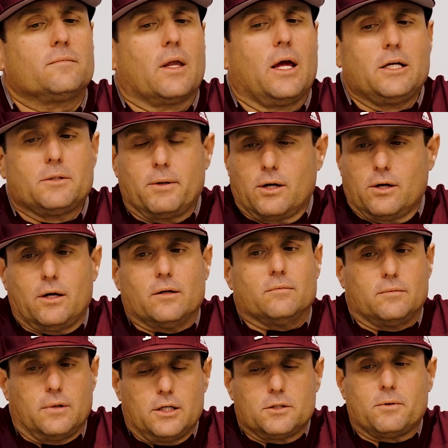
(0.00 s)
He's been good.
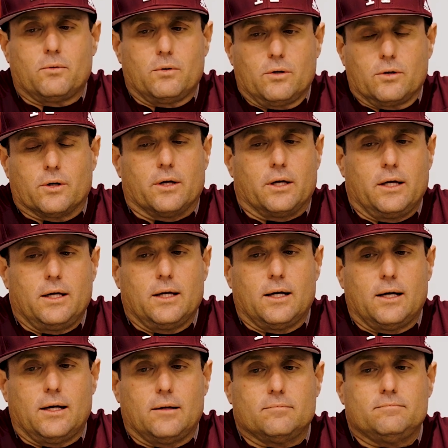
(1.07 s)
He's been real good. He
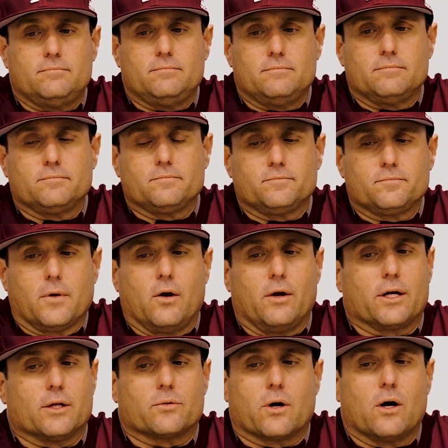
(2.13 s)

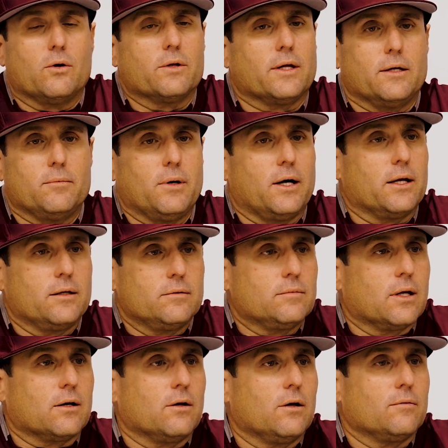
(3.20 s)
can throw with anybody.
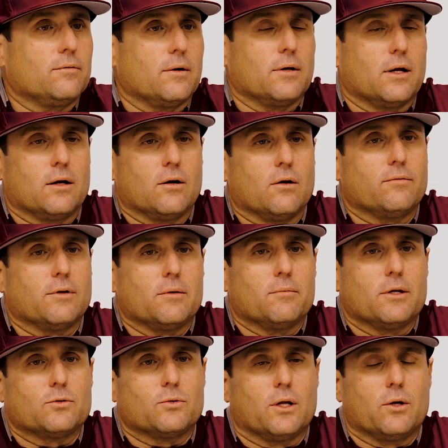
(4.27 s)
I don't know if
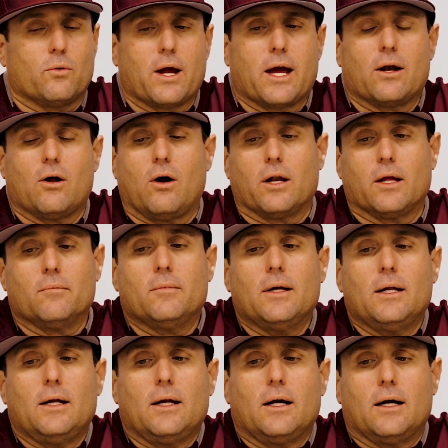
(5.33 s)
anybody's really ran on
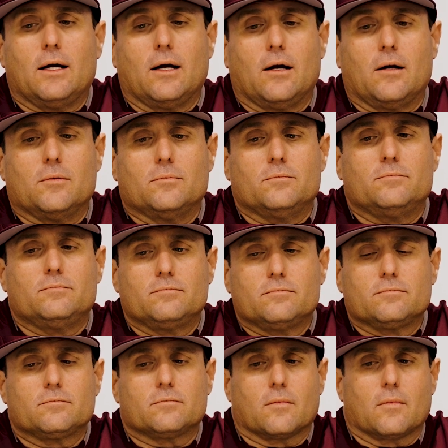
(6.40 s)
him.
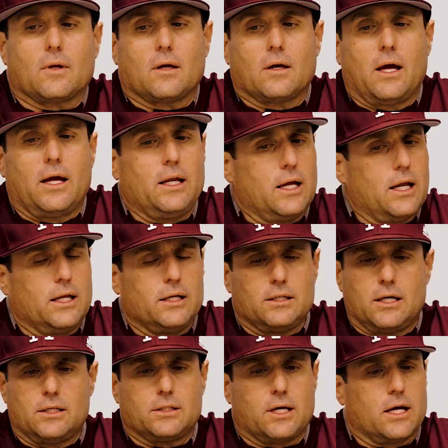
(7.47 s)
And
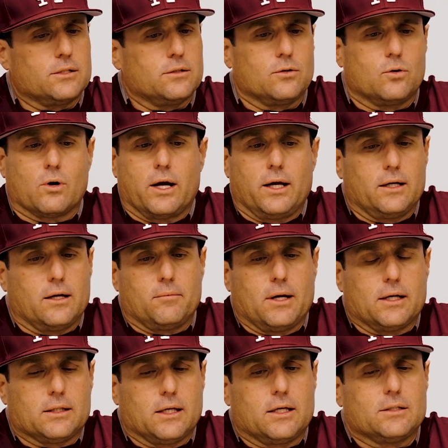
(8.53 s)
he's catching great. I mean,
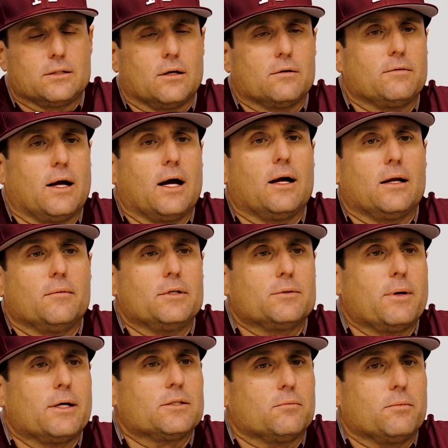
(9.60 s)
I think he's done fine. I mean, he's
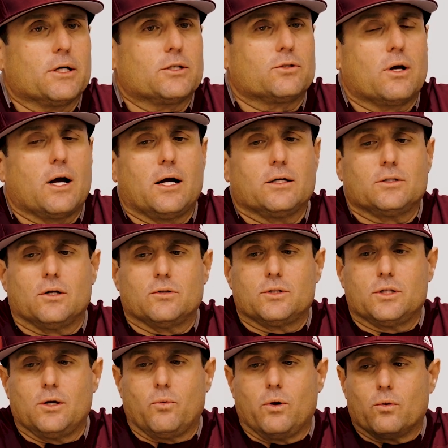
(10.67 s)
made some big strides. You know,
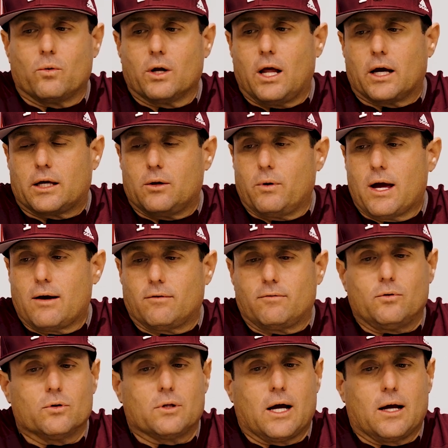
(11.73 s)
Chi, we were lucky we have a
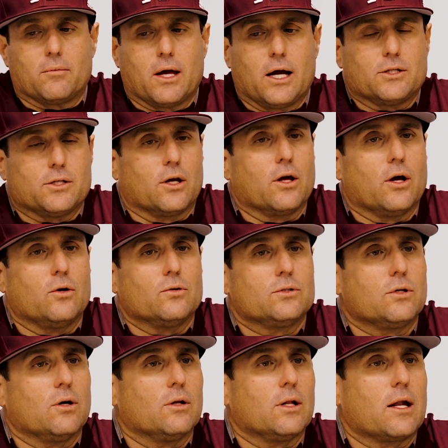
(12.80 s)
full-time catching coach,
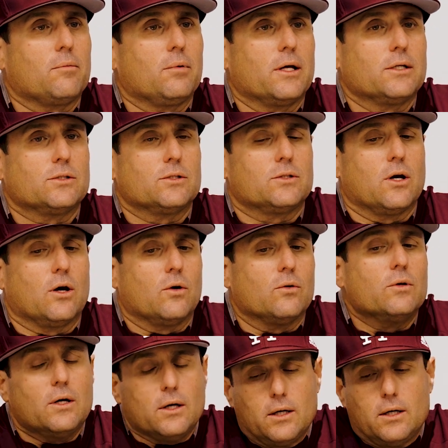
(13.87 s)
so a lot of places
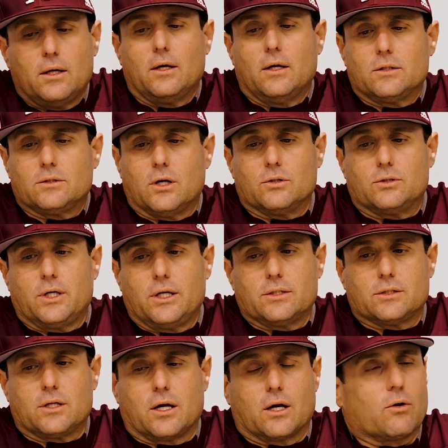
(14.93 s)
don't. So
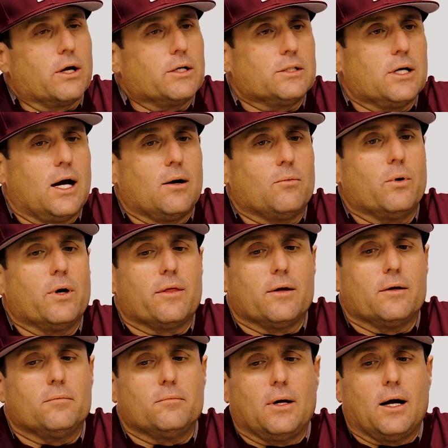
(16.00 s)
Chi's done a great job with
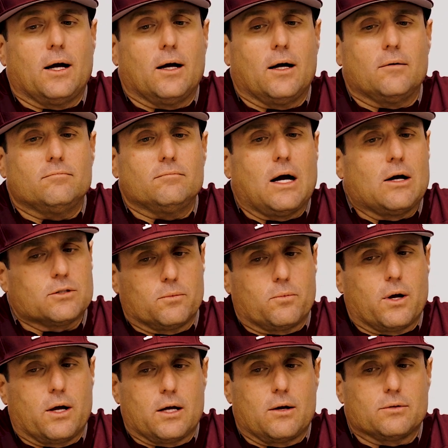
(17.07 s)
him. I
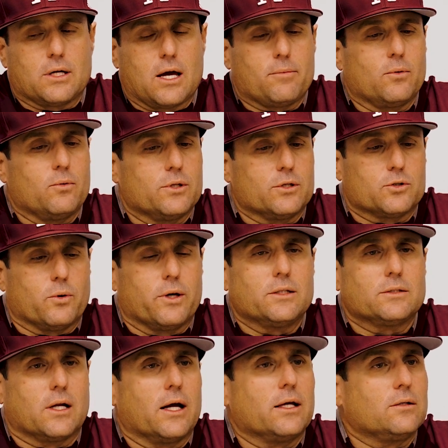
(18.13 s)
was happy with his swing
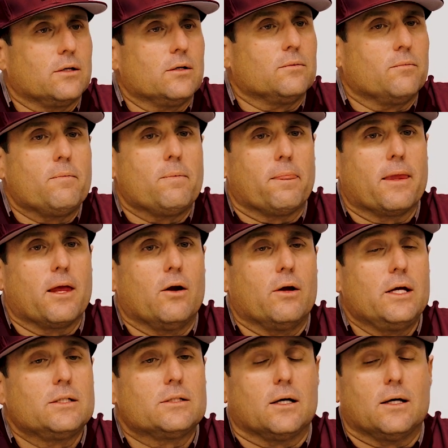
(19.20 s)
tonight, too. You know,
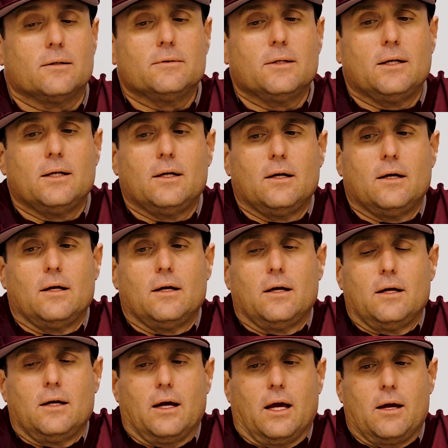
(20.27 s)

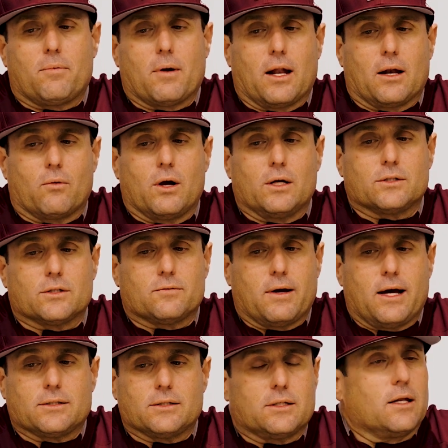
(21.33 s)
he probably runs as
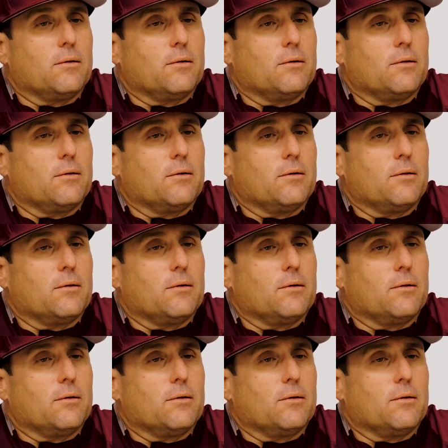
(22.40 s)
fast as